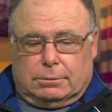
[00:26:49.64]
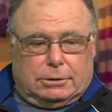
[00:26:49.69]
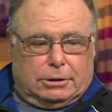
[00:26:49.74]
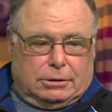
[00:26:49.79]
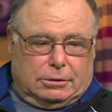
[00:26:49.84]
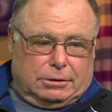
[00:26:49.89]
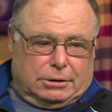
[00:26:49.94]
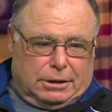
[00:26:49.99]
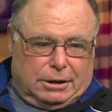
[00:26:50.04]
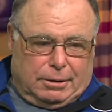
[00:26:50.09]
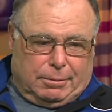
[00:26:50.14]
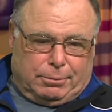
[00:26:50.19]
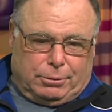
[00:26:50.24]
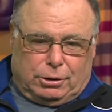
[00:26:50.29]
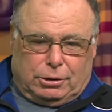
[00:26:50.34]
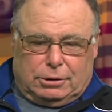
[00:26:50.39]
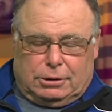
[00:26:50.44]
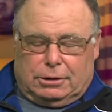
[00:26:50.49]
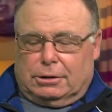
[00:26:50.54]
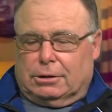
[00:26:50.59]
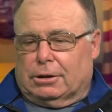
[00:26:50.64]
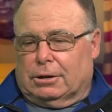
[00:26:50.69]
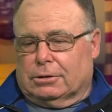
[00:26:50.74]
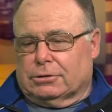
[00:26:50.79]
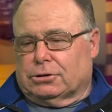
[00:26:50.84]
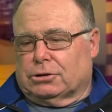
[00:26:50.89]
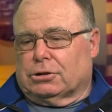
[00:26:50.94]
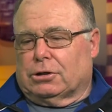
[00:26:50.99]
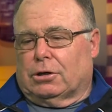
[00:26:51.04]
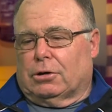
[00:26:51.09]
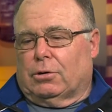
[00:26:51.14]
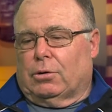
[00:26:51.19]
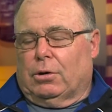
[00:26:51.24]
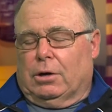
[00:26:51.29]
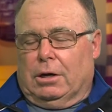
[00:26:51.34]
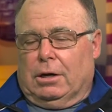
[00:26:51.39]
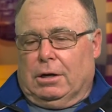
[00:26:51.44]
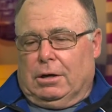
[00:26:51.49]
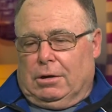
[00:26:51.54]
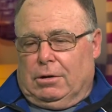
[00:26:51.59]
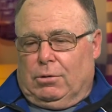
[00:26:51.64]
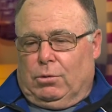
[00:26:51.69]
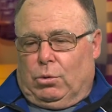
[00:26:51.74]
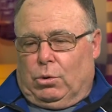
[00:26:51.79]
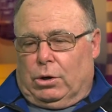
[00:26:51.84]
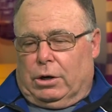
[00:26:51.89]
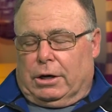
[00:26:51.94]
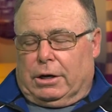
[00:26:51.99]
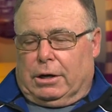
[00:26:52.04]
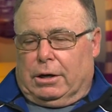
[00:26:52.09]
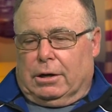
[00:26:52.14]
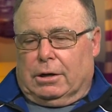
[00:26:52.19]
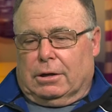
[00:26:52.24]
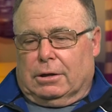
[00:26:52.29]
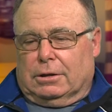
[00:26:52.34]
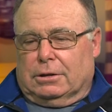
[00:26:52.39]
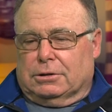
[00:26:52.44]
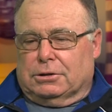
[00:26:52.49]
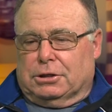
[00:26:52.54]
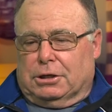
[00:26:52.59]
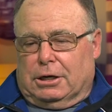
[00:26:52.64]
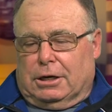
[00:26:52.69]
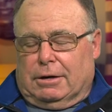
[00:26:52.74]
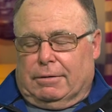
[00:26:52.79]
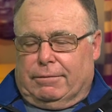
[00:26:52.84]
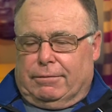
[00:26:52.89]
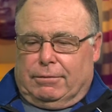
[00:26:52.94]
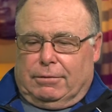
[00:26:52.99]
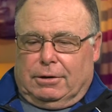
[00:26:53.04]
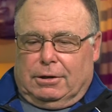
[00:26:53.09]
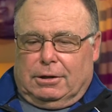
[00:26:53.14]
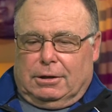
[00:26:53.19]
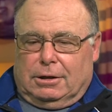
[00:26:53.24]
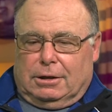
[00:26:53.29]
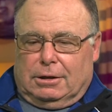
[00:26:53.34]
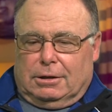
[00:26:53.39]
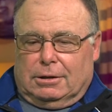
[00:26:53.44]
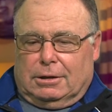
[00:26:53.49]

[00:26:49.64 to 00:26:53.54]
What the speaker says: about Temple, and also working on the Jaffrey